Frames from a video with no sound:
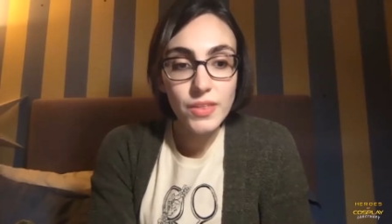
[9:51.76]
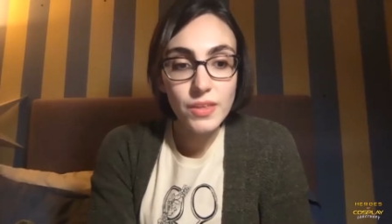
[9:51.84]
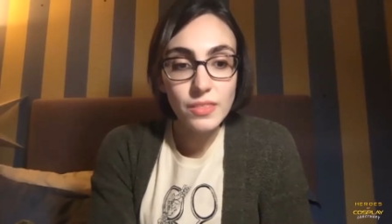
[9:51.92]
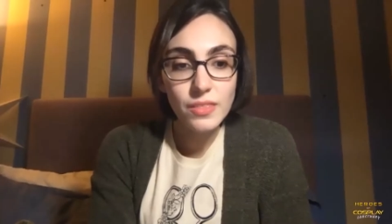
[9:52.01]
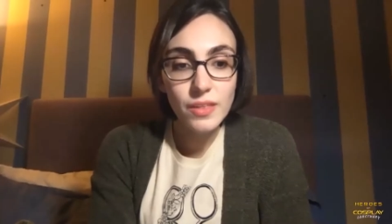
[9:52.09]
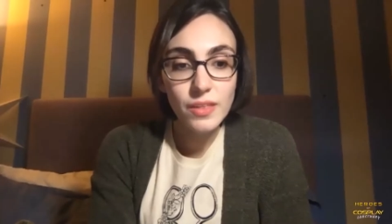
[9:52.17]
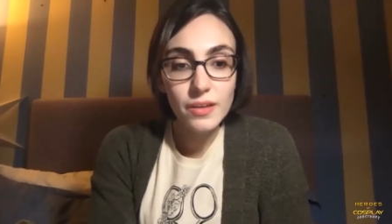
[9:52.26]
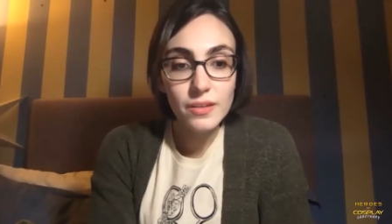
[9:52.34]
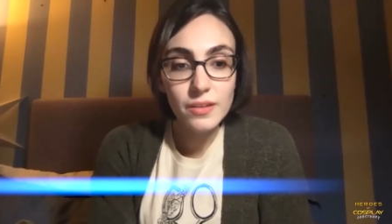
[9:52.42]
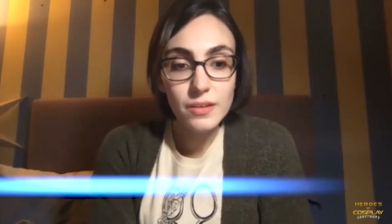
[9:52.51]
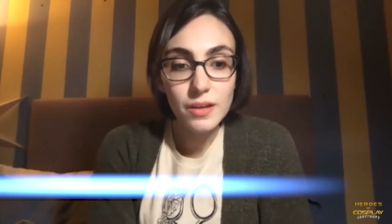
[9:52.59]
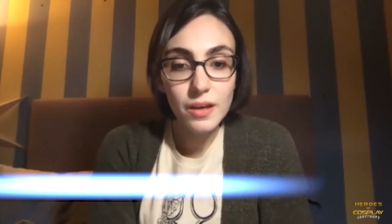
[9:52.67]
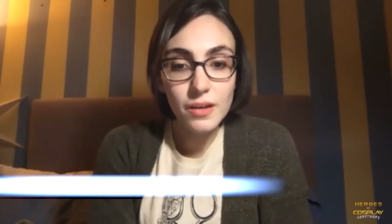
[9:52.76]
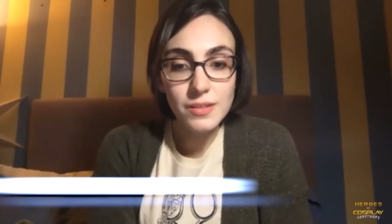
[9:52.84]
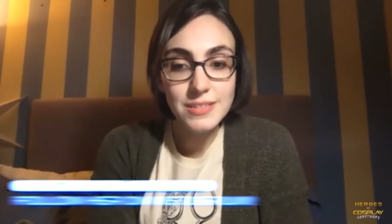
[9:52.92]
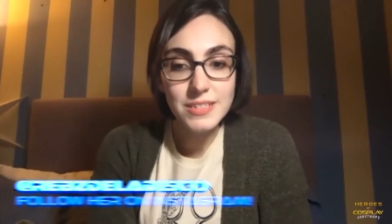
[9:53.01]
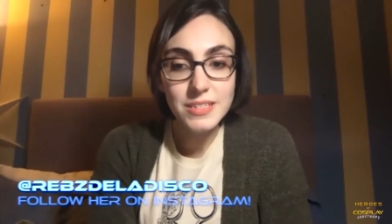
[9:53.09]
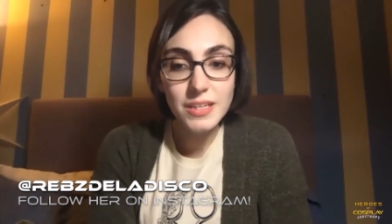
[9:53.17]
that
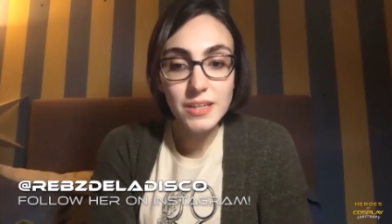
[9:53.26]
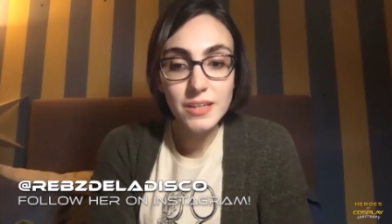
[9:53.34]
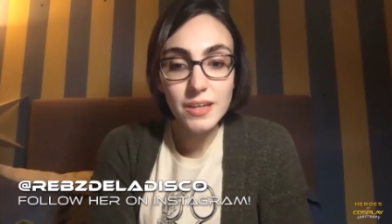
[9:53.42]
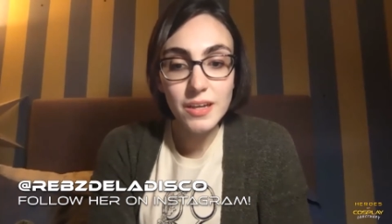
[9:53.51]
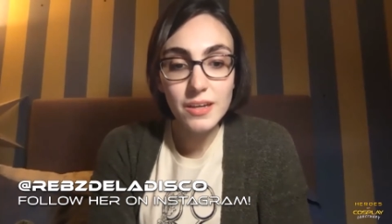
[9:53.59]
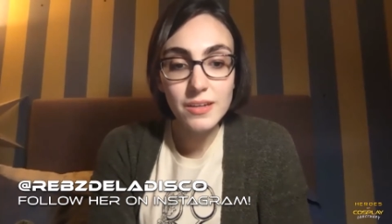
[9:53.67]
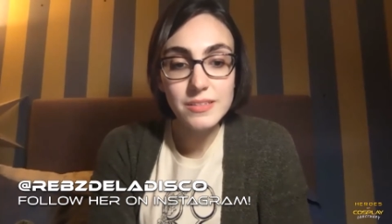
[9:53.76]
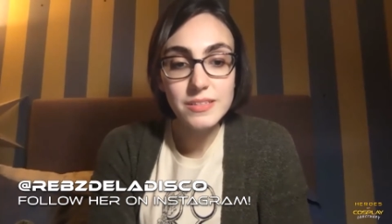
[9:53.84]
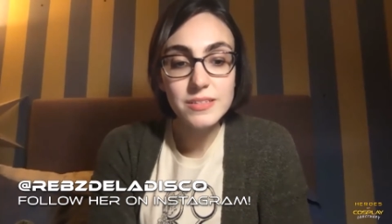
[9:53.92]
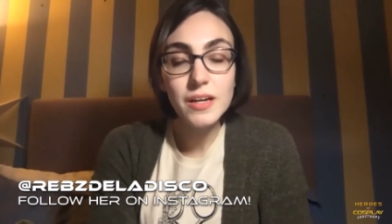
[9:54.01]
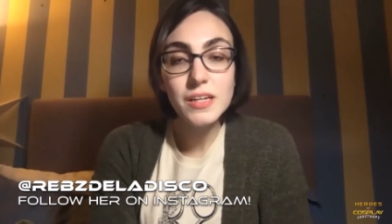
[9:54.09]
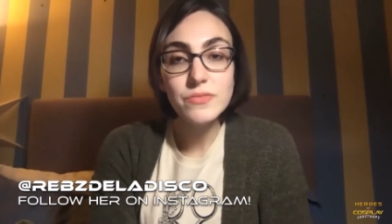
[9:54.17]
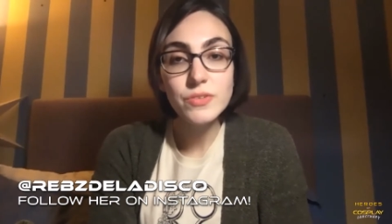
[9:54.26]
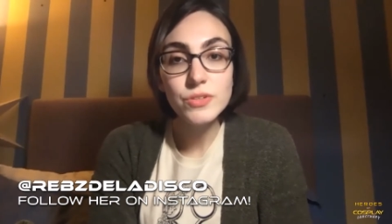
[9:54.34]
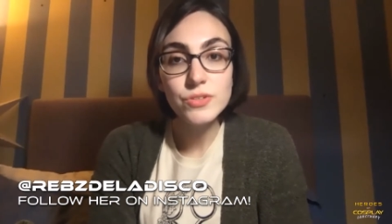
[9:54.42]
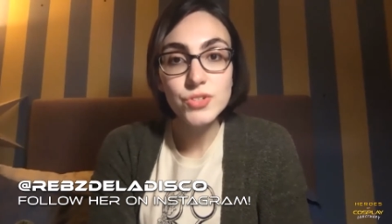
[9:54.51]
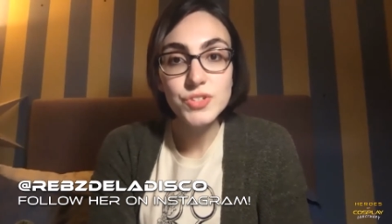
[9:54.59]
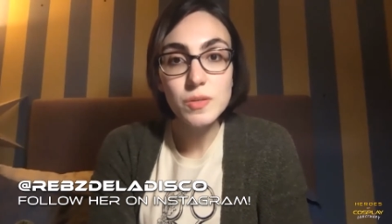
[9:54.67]
honestly, it's not
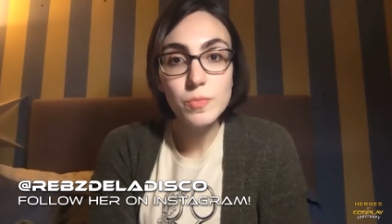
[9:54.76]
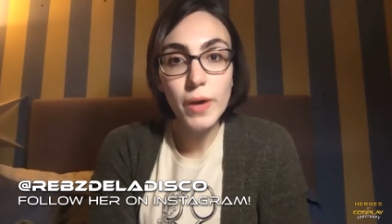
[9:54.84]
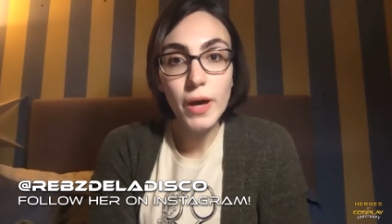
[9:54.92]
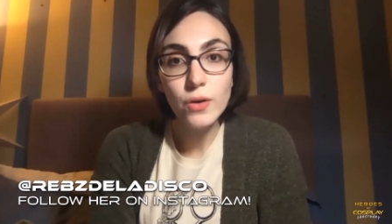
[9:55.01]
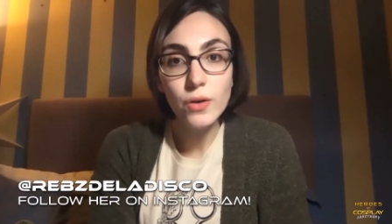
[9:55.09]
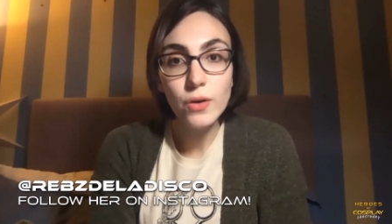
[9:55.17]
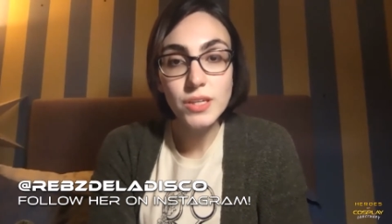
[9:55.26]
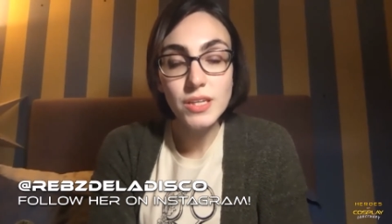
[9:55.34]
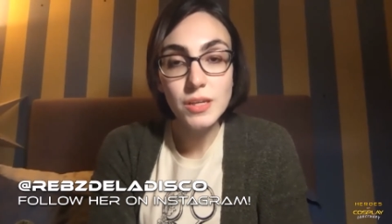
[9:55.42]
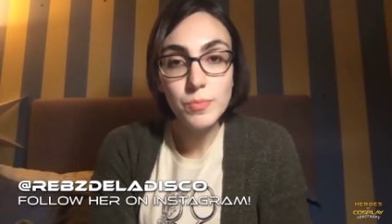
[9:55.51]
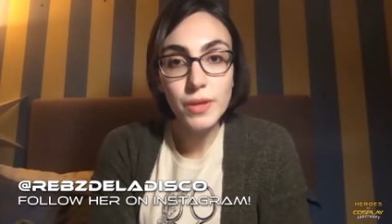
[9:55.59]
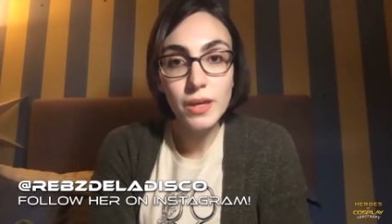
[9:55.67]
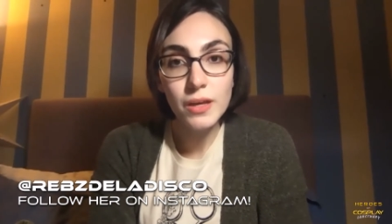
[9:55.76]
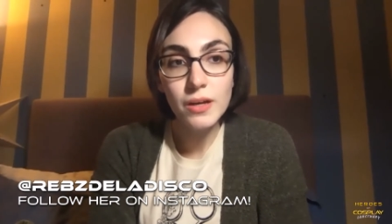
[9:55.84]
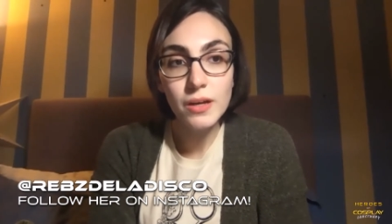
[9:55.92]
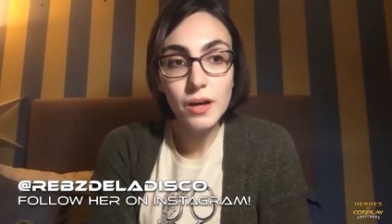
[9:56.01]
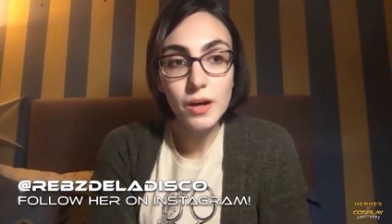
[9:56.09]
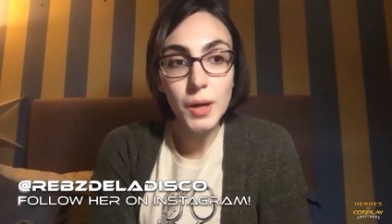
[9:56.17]
even just about keeping
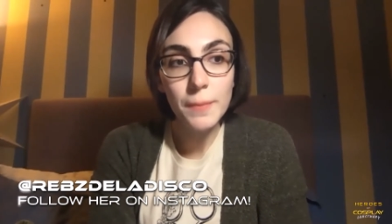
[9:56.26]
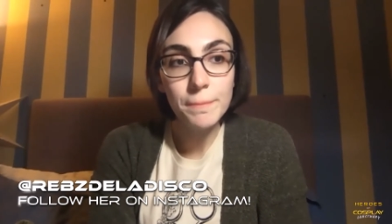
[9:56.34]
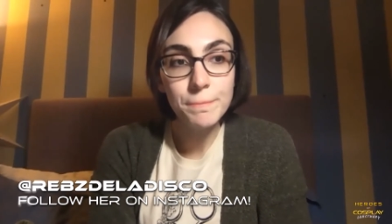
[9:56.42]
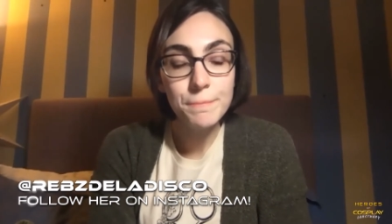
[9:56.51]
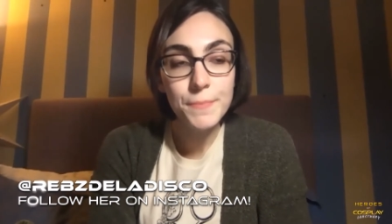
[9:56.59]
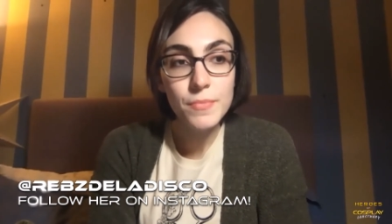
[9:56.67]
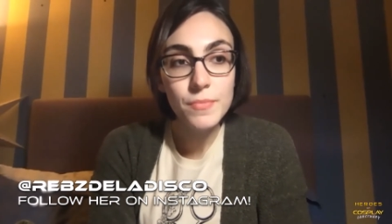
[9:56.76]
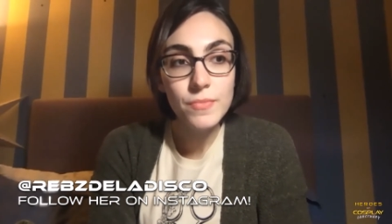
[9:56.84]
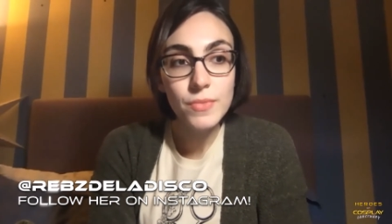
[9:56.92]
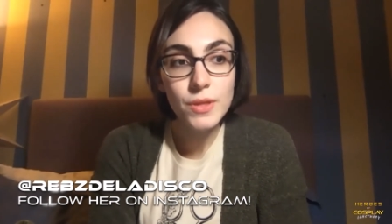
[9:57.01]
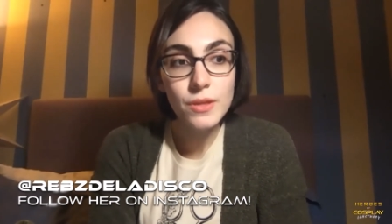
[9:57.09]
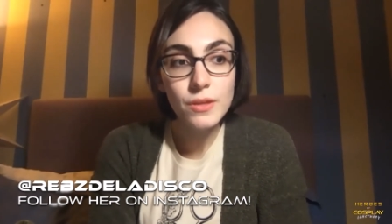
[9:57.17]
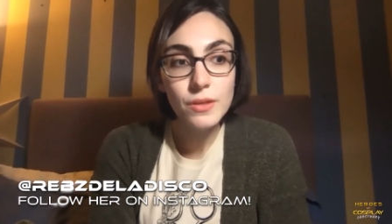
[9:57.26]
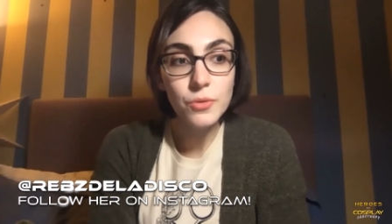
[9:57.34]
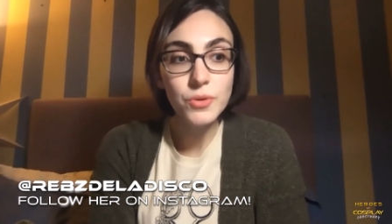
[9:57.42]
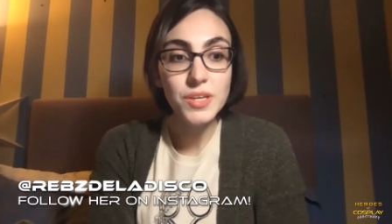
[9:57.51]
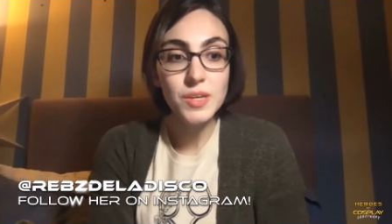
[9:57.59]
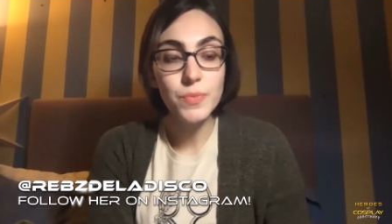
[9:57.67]

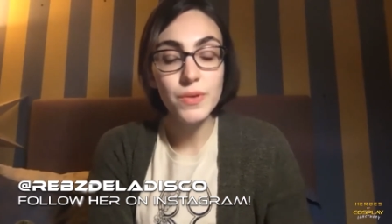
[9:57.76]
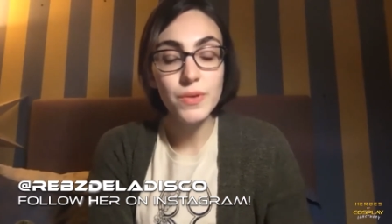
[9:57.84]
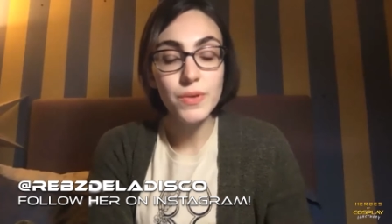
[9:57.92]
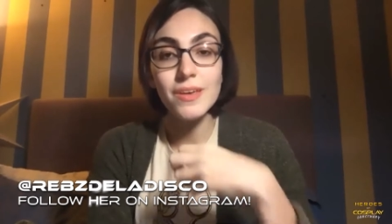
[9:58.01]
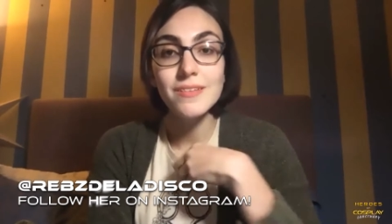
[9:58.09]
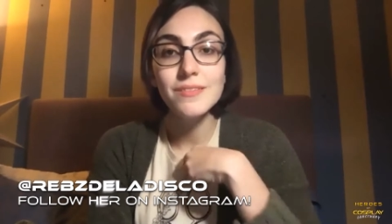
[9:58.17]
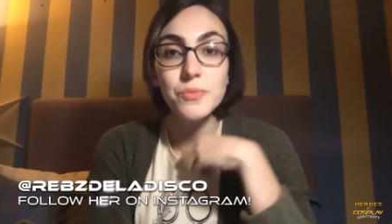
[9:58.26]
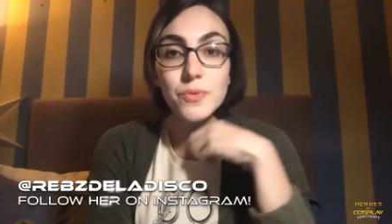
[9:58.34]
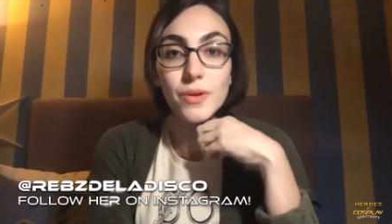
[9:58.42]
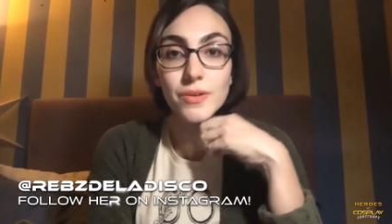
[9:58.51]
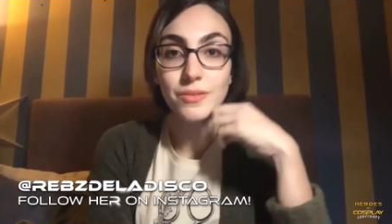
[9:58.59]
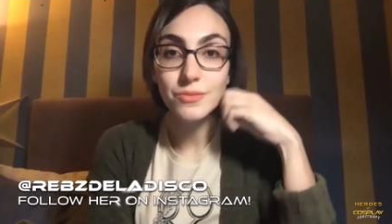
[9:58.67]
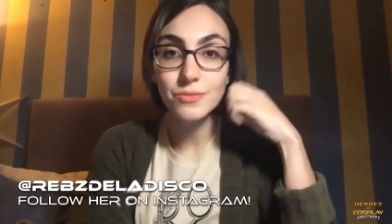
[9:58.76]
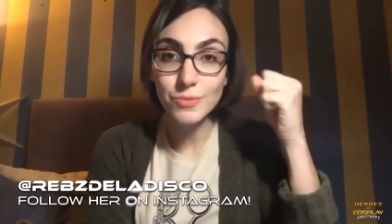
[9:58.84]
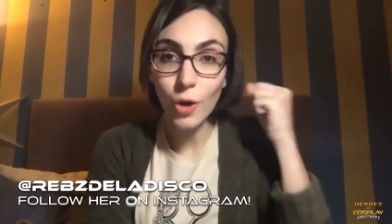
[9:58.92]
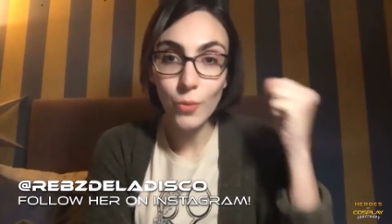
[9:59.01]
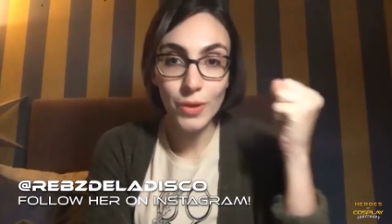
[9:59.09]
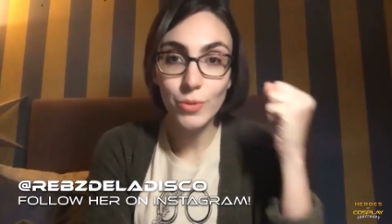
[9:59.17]
it
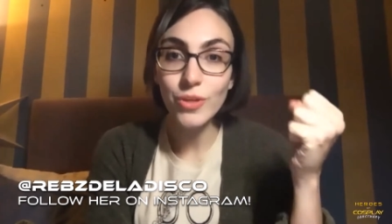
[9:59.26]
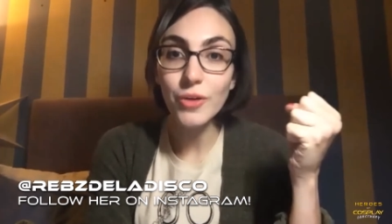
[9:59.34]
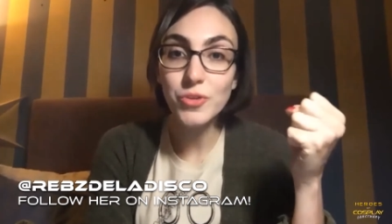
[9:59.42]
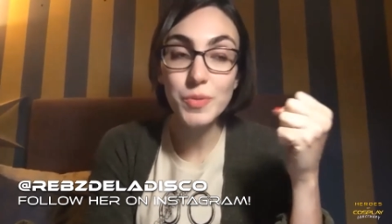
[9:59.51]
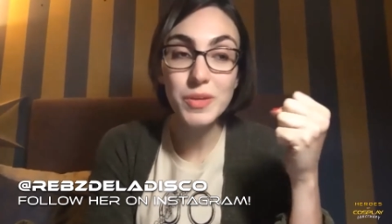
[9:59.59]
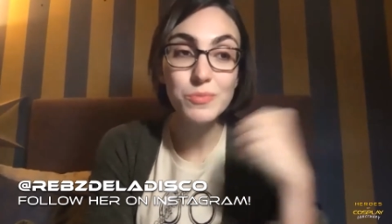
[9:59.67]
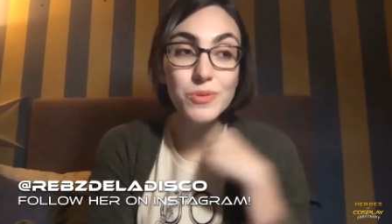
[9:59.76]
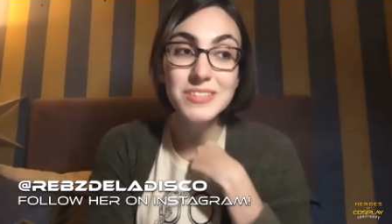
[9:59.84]
going with other people.